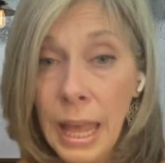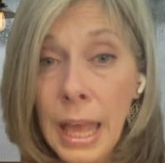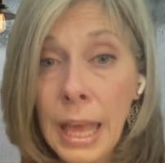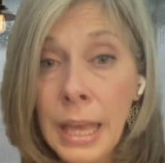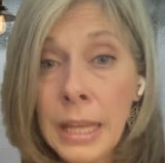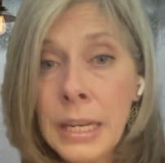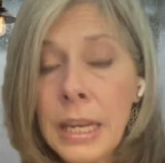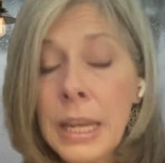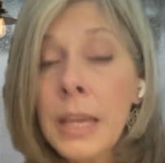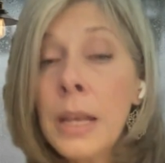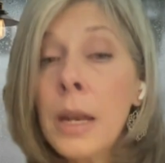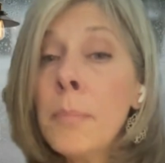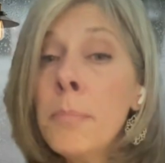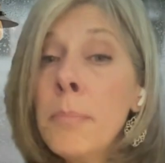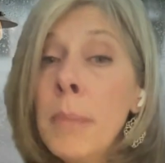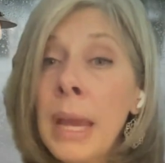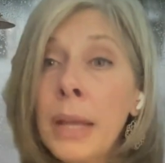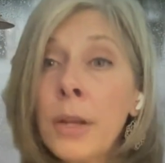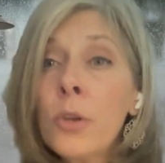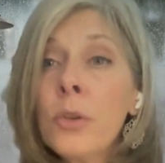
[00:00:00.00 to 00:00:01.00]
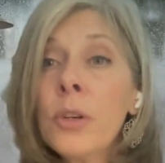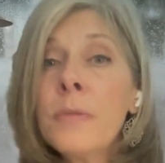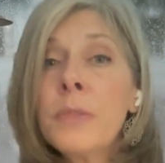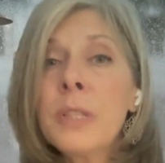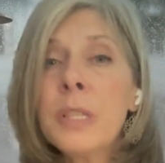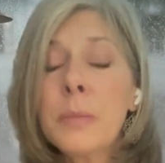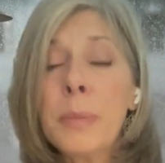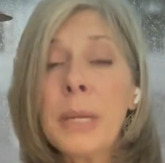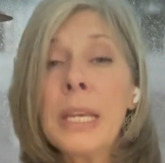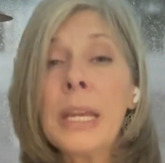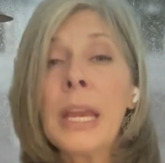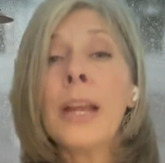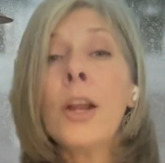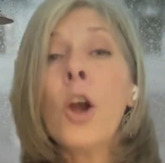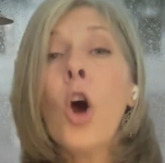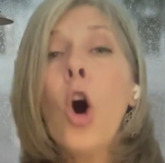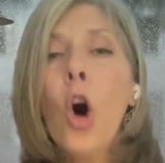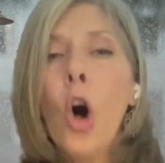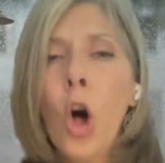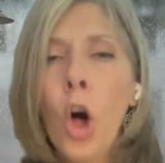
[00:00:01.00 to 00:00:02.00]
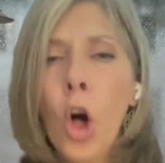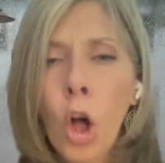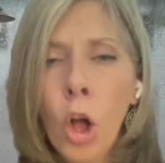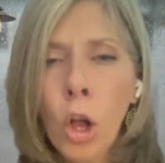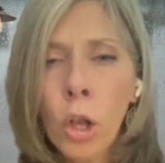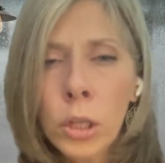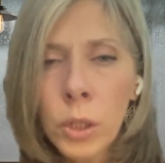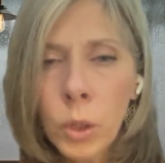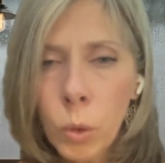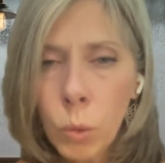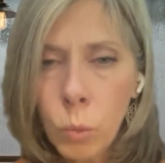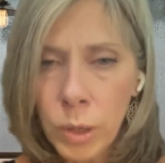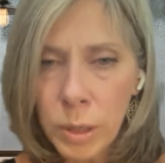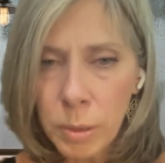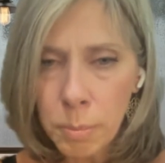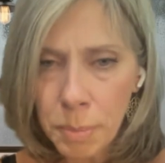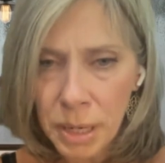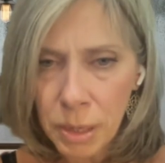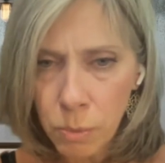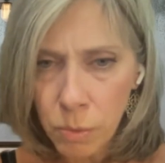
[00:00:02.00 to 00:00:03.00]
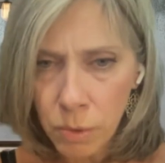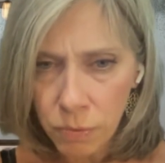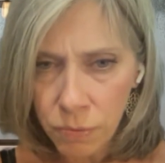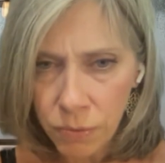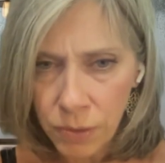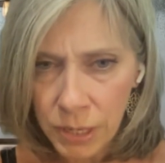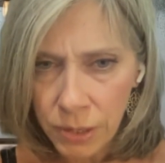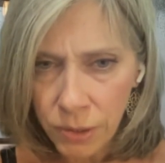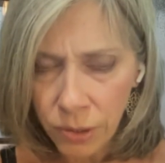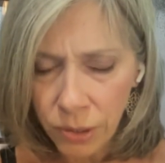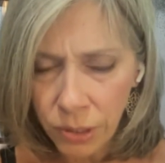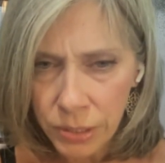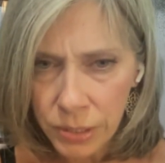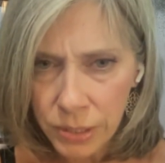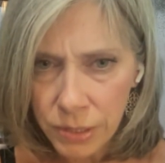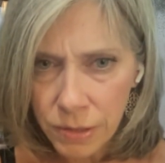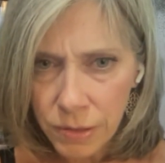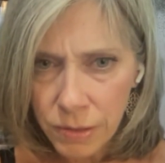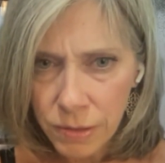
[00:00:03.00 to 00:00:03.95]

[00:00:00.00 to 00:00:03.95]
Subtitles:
and in a manner of speaking, all would be revealed.